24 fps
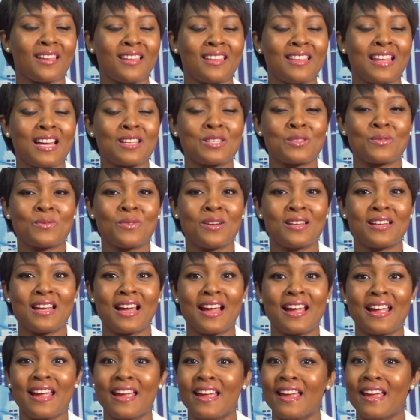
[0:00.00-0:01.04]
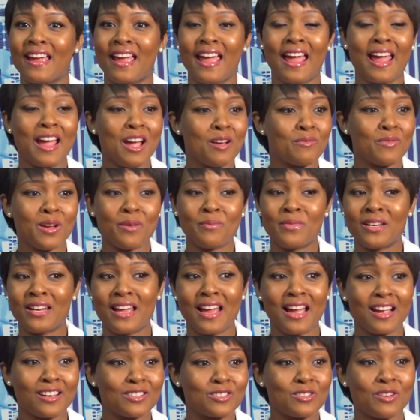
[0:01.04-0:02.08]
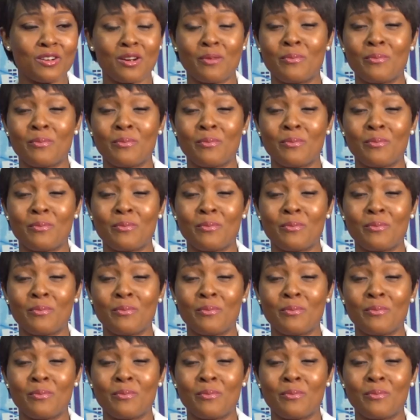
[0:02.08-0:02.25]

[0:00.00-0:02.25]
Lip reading: That's what I am. I'm an actor,